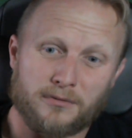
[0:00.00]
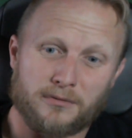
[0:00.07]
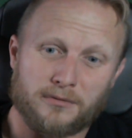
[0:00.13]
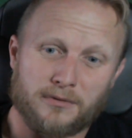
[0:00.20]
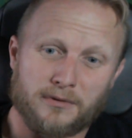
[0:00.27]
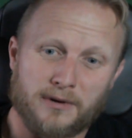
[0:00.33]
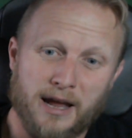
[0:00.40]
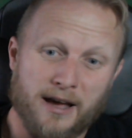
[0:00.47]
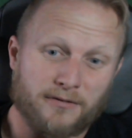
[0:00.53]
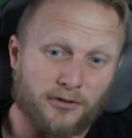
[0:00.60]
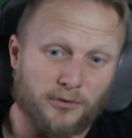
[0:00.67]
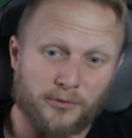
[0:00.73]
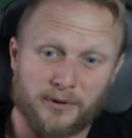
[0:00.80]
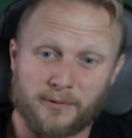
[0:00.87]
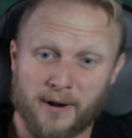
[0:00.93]
have to
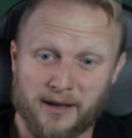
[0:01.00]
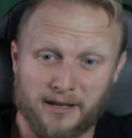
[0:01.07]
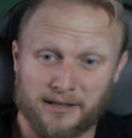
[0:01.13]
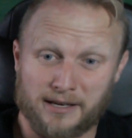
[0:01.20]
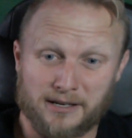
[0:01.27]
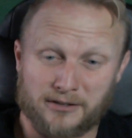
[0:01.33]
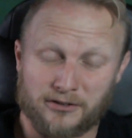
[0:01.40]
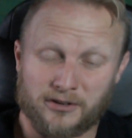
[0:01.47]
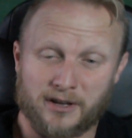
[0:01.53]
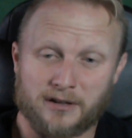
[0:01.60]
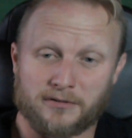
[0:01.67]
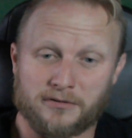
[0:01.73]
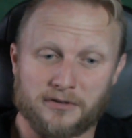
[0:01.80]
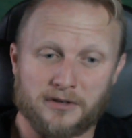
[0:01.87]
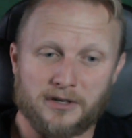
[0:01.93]
re-regulate
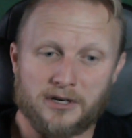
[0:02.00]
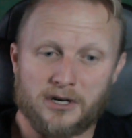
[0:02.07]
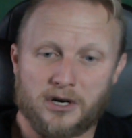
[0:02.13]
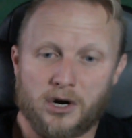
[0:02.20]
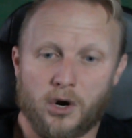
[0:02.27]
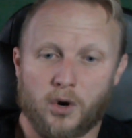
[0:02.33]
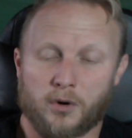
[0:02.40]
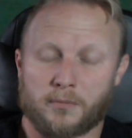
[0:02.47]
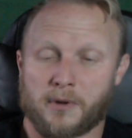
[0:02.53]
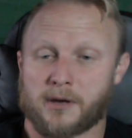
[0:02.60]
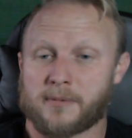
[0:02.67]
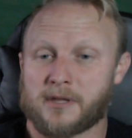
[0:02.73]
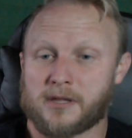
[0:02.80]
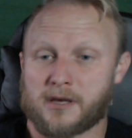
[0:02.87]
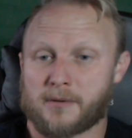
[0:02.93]
itself, or maybe
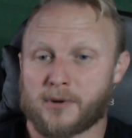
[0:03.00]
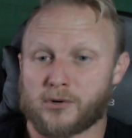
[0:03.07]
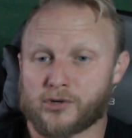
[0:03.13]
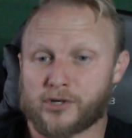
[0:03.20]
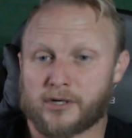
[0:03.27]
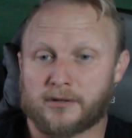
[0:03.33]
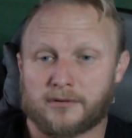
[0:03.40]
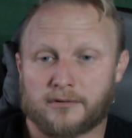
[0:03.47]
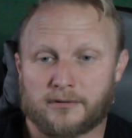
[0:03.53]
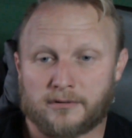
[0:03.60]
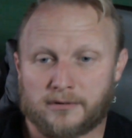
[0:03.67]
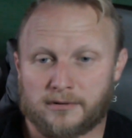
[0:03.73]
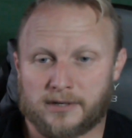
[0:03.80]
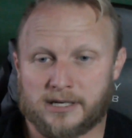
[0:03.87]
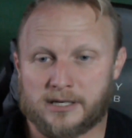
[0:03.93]
the emotion
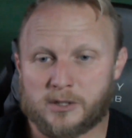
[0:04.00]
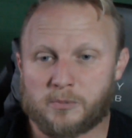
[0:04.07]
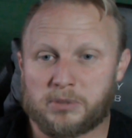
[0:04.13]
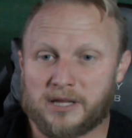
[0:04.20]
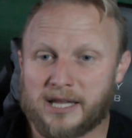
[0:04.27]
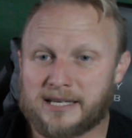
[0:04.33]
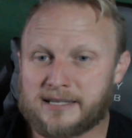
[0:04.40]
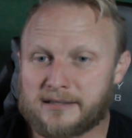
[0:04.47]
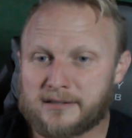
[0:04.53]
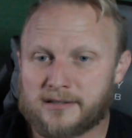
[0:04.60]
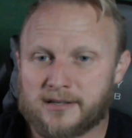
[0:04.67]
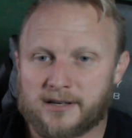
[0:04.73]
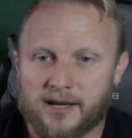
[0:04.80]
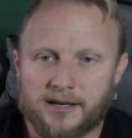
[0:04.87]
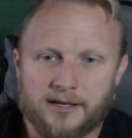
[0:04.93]
is pleasant
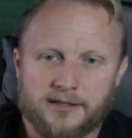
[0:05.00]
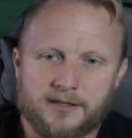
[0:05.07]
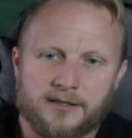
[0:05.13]
and it